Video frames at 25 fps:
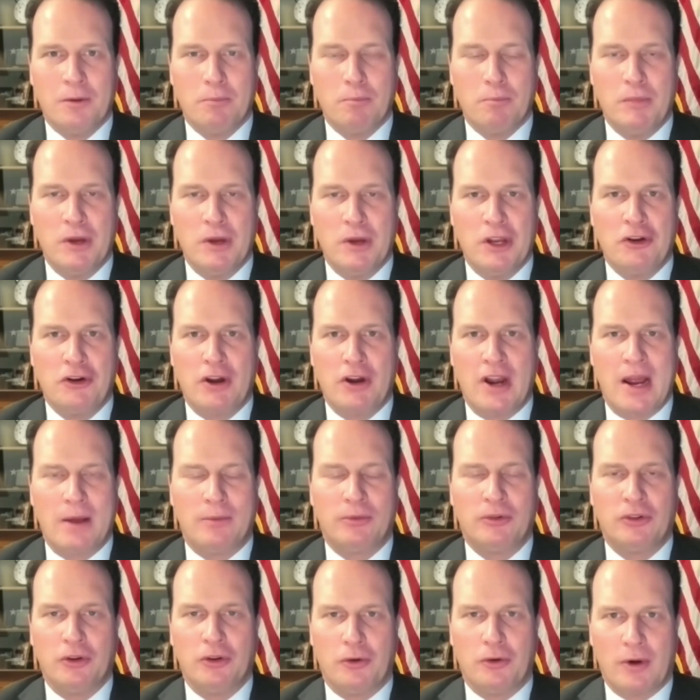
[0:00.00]
Ben, you're
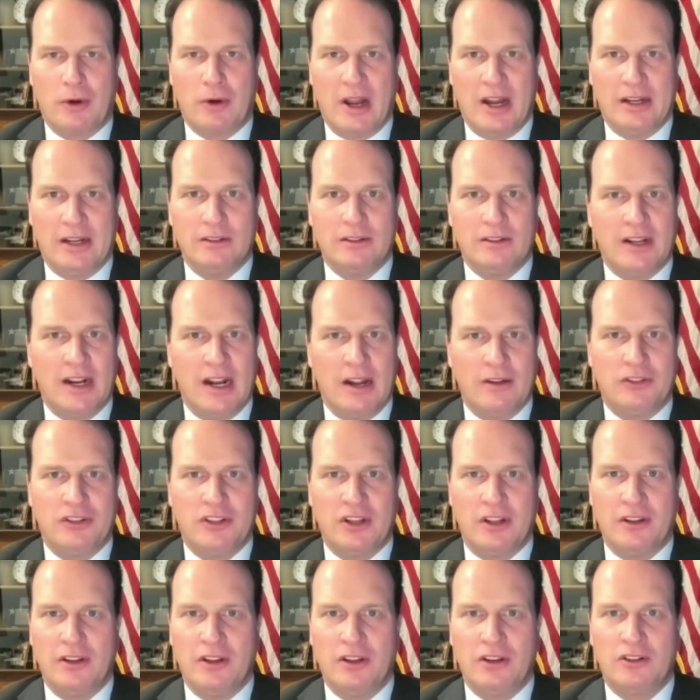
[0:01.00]
absolutely right. And I've
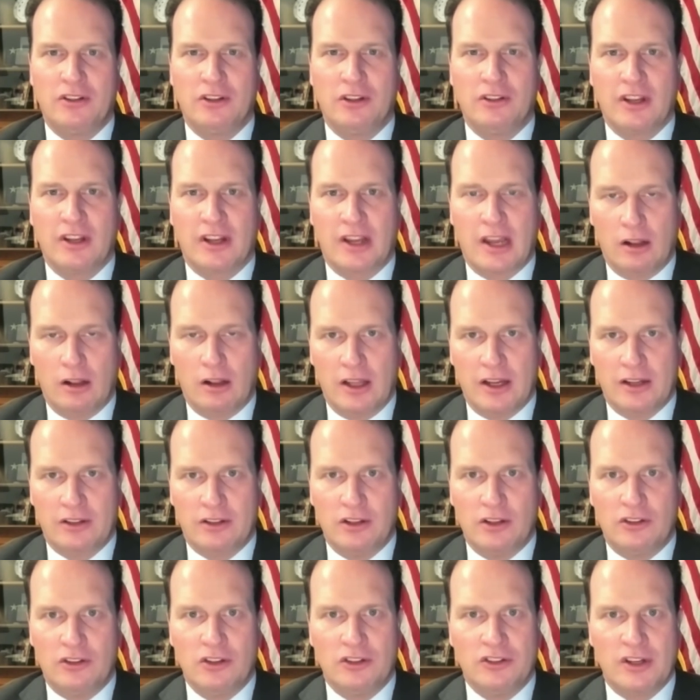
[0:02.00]
said this since I got
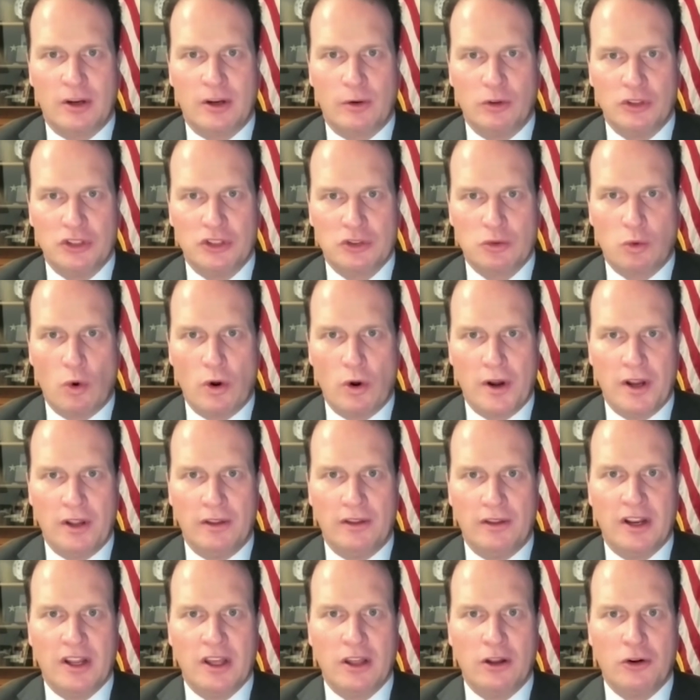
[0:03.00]
elected, since I was sworn in,
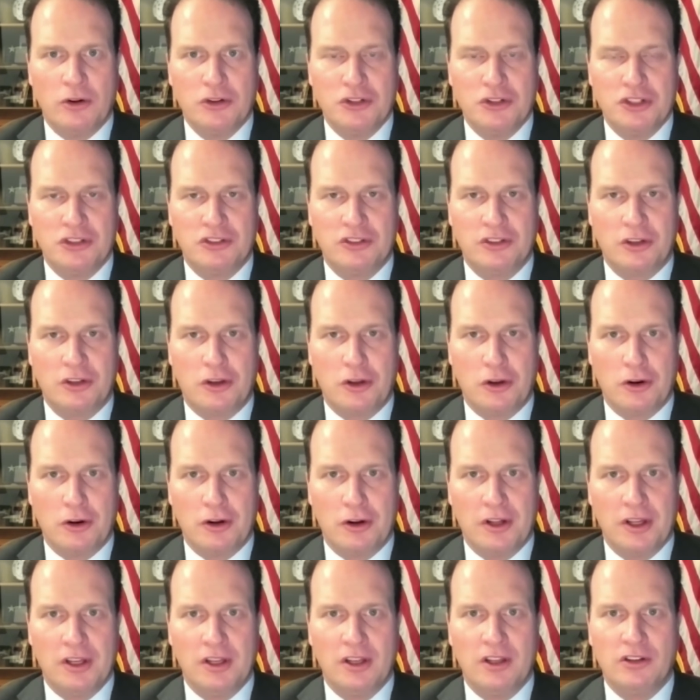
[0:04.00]
that energy
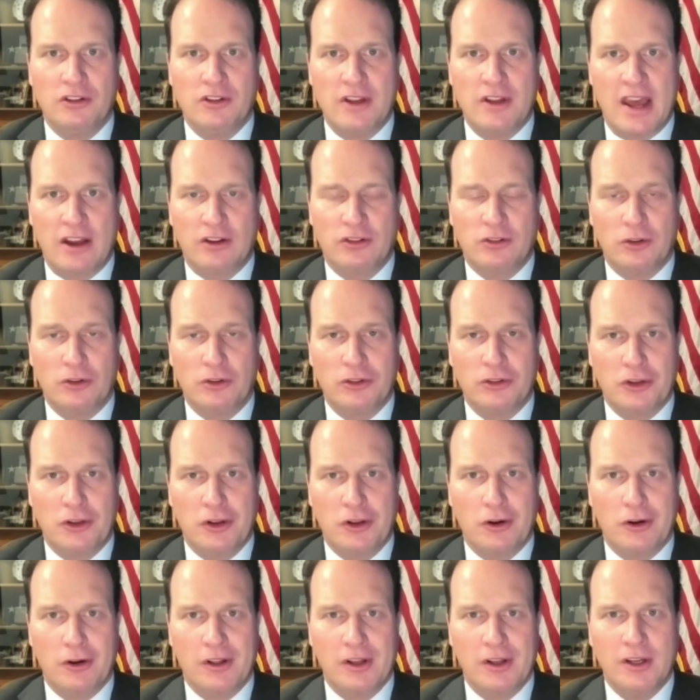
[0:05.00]
security is national
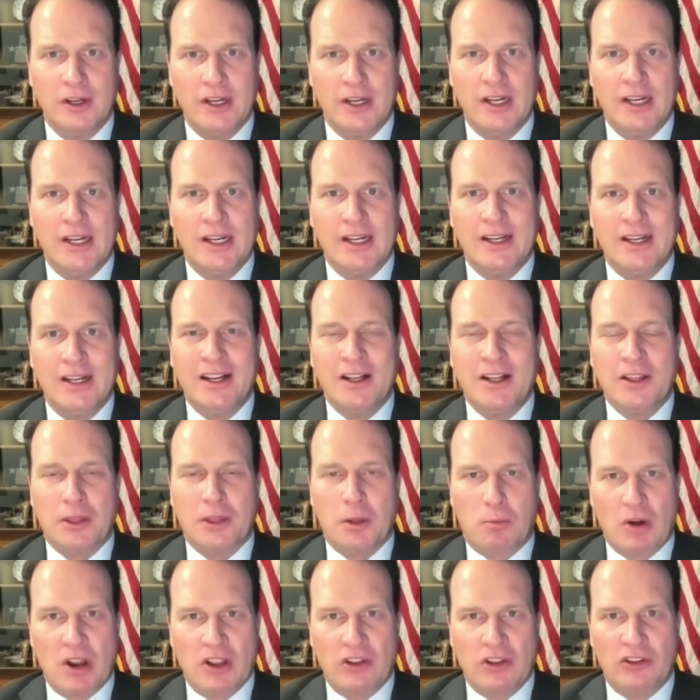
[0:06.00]
security. The
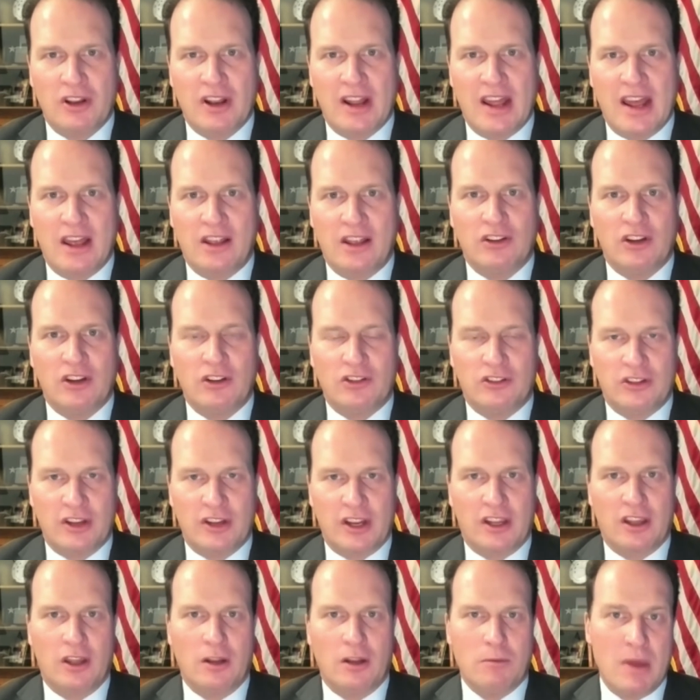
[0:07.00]
president has a
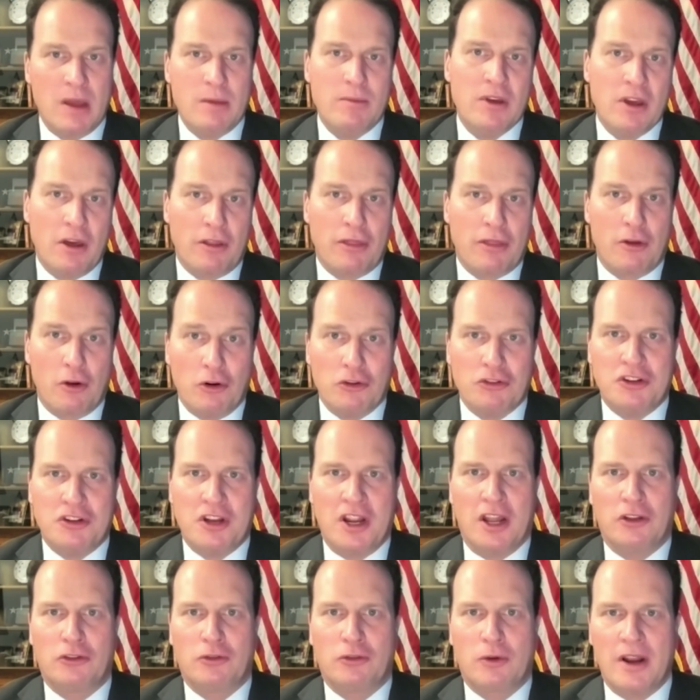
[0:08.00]
second, maybe a third
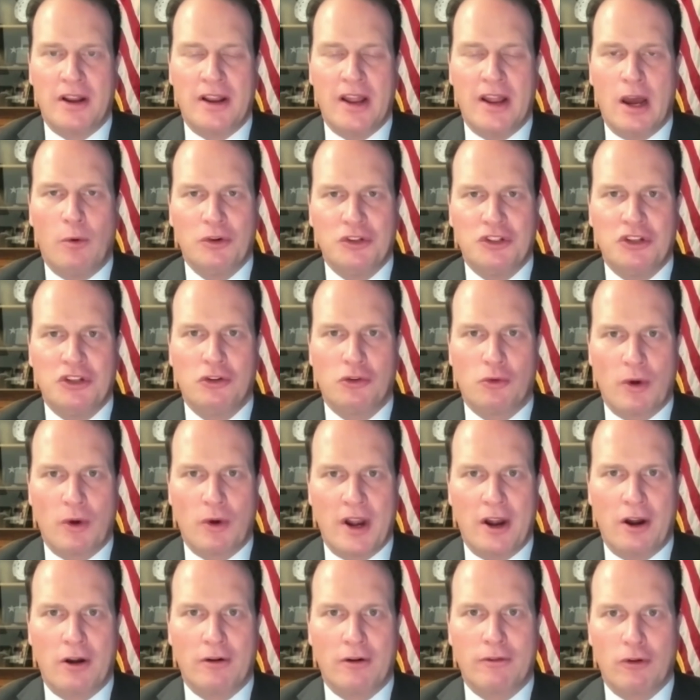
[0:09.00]
chance right now, which is
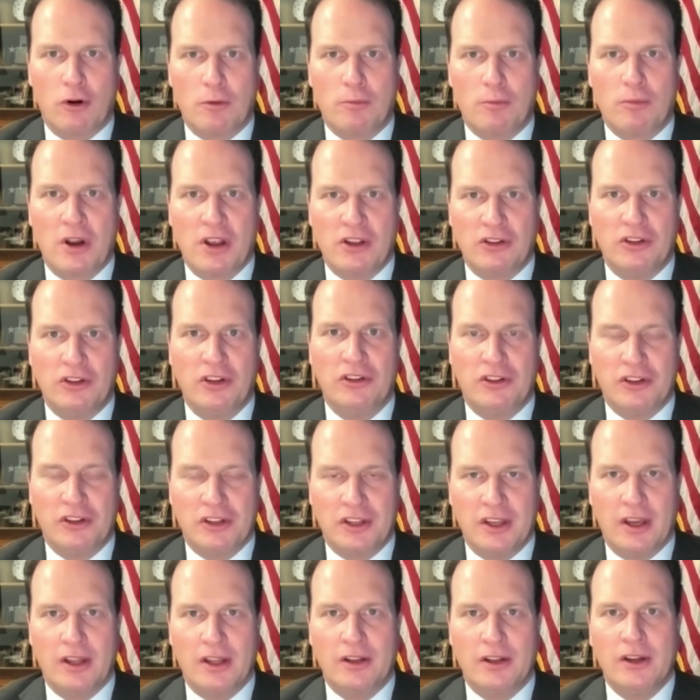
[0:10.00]
rare for a president to
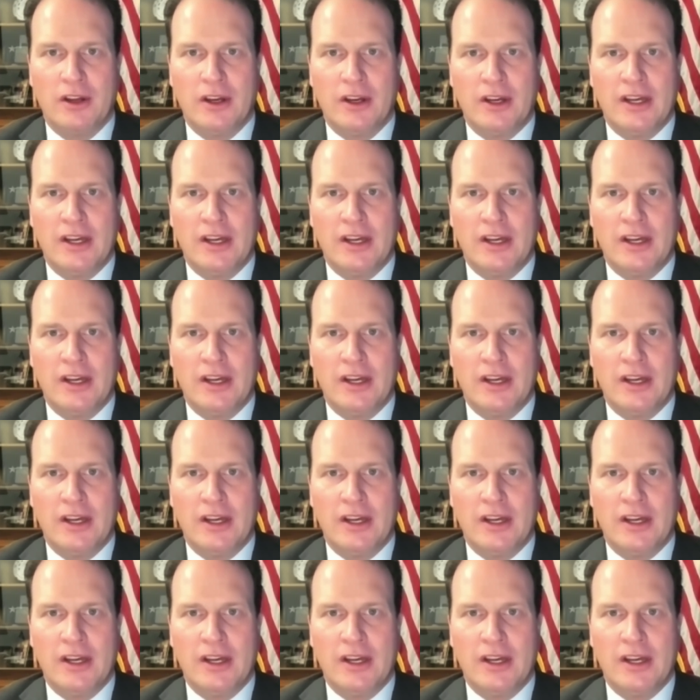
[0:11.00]
get.